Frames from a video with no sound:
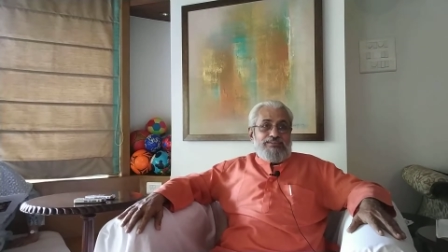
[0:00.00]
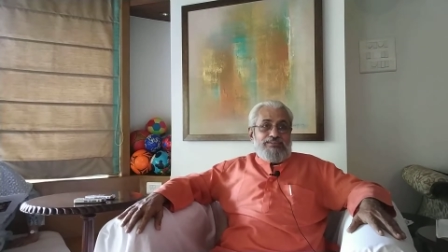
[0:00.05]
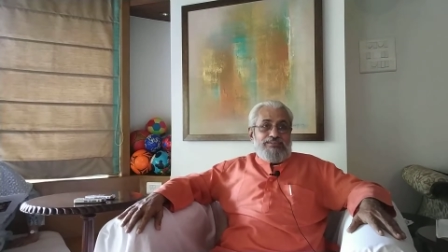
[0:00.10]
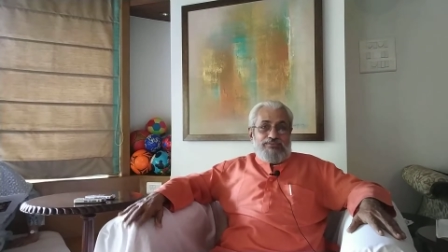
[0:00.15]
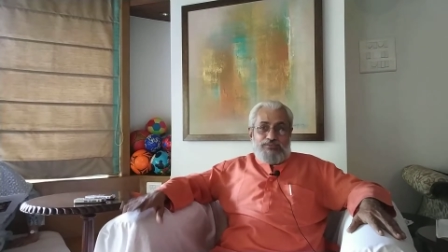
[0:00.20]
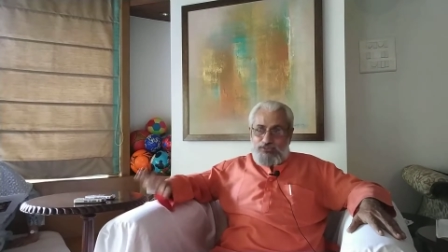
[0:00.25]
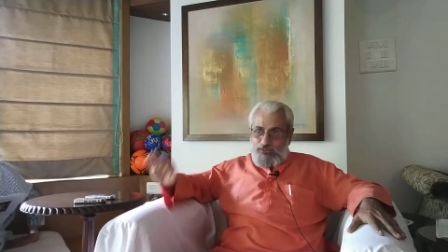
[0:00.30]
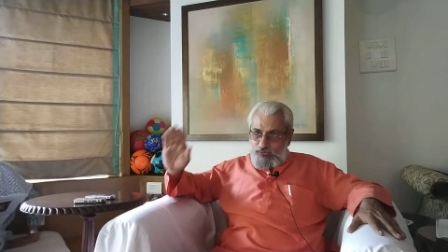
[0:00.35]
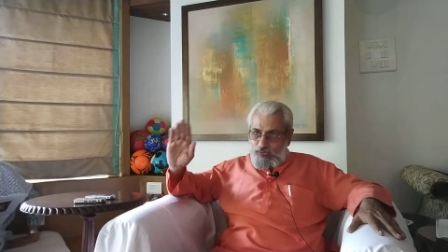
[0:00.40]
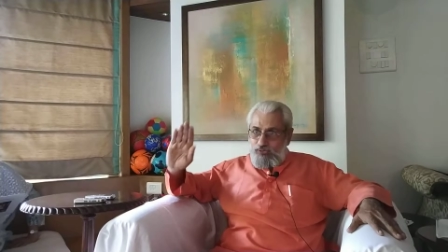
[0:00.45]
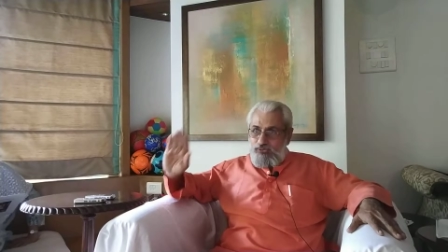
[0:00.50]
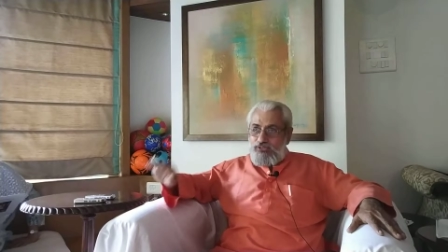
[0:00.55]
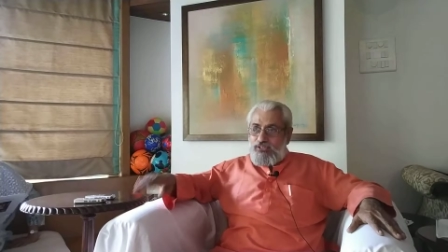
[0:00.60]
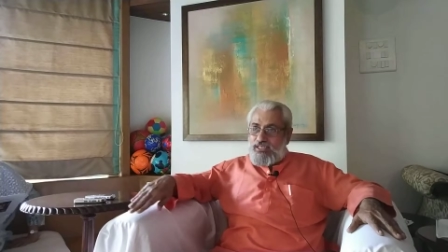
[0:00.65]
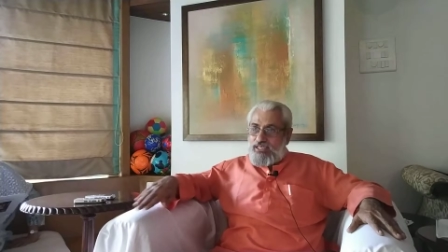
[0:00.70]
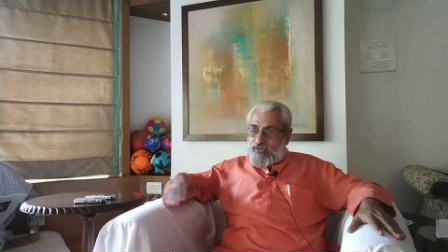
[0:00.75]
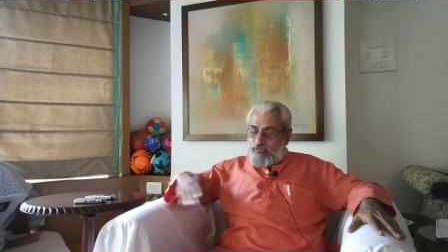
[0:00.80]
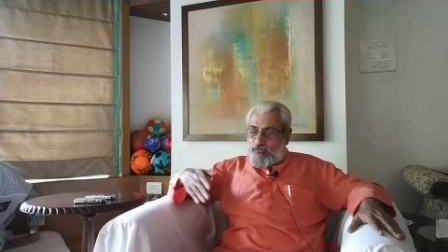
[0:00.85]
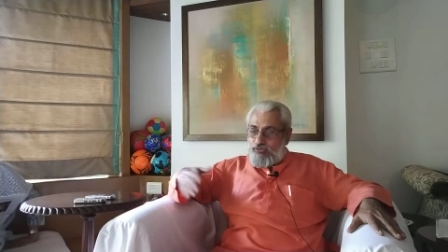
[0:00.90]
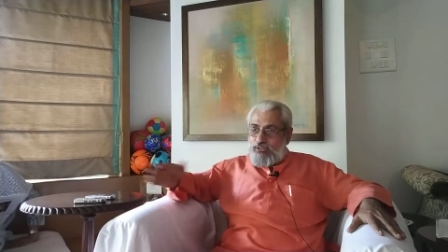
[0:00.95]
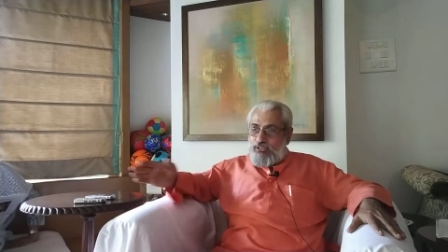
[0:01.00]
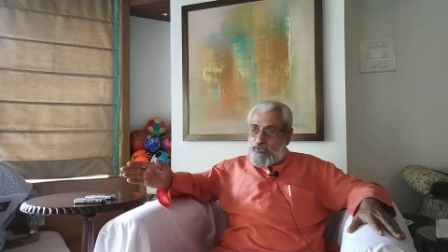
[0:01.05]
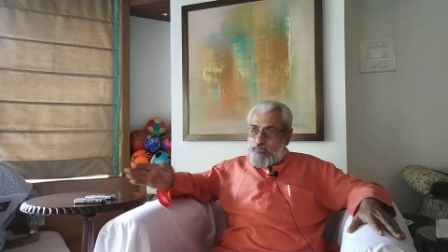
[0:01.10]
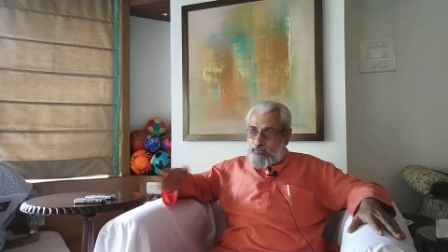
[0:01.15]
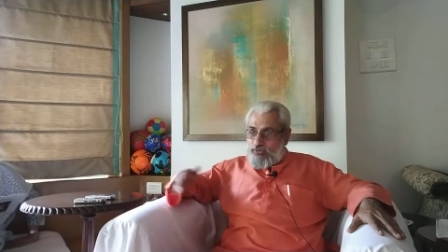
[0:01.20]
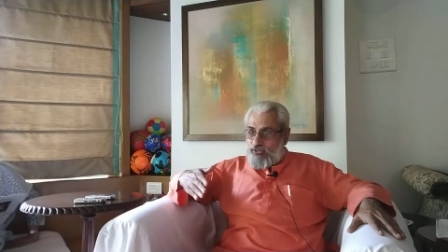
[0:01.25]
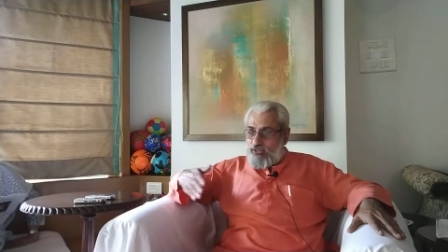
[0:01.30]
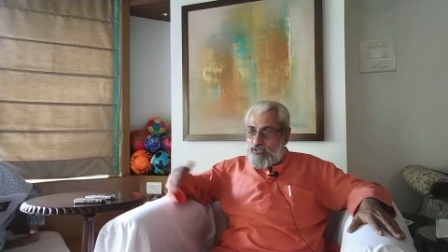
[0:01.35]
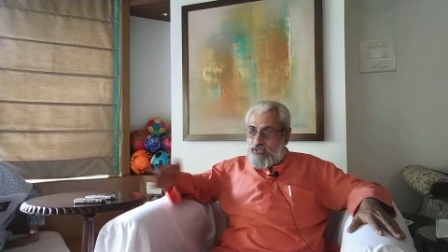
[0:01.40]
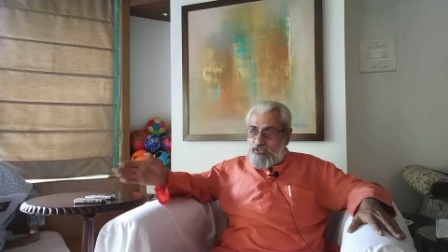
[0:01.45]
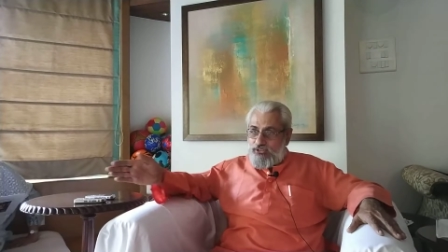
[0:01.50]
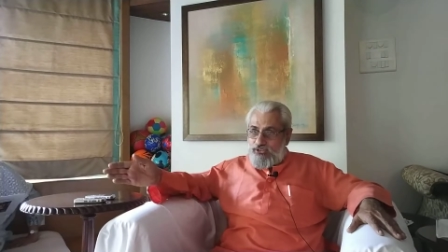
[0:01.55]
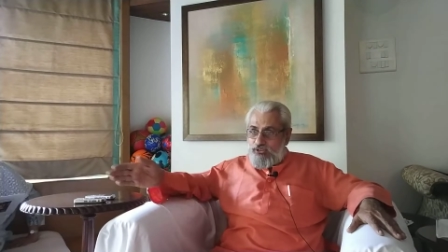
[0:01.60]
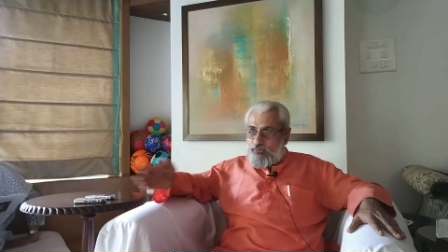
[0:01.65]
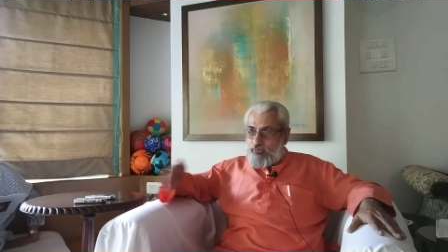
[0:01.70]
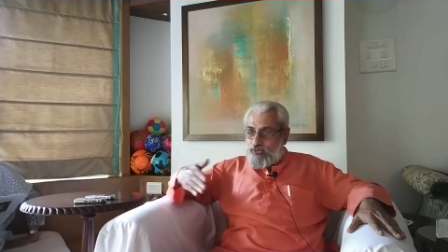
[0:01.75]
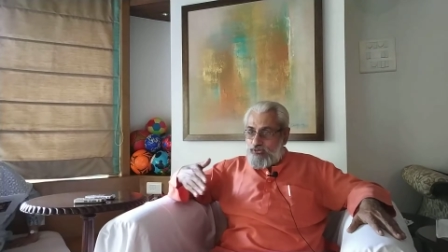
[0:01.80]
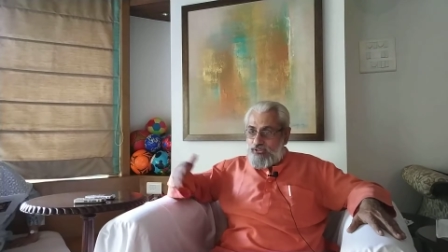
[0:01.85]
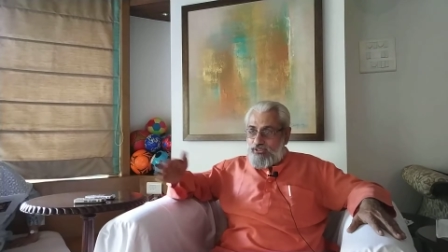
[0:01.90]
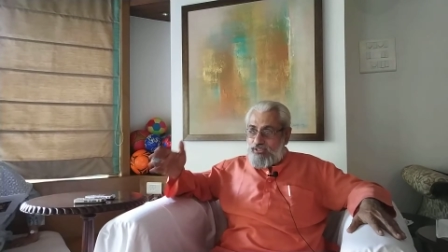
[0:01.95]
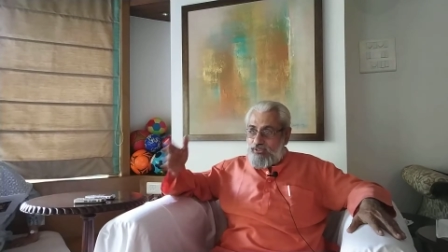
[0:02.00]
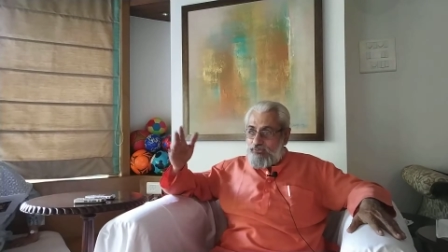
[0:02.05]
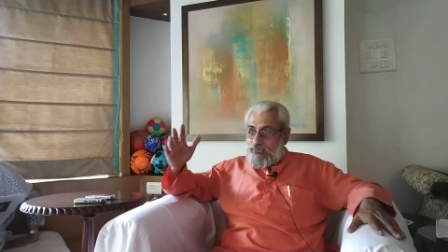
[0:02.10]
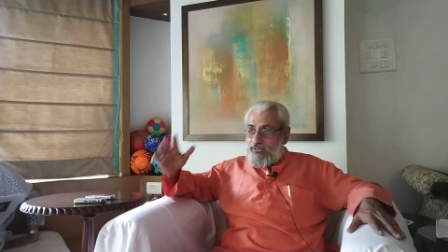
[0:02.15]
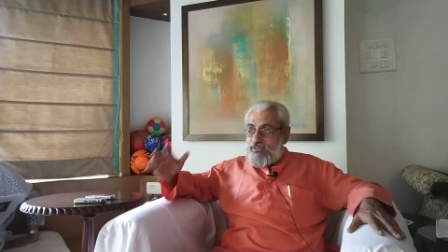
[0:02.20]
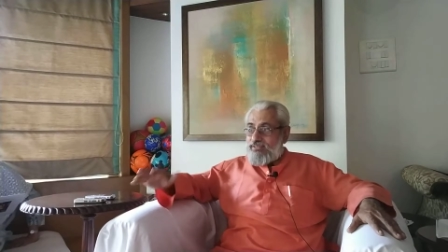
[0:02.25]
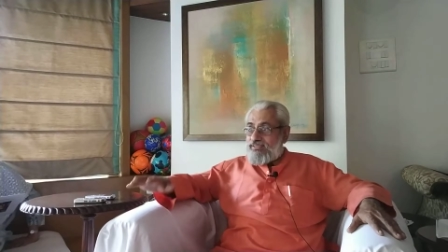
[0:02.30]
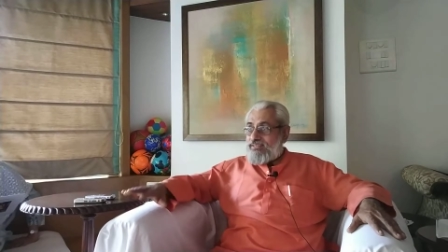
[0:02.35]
Even throughout the day, if you distribute it out.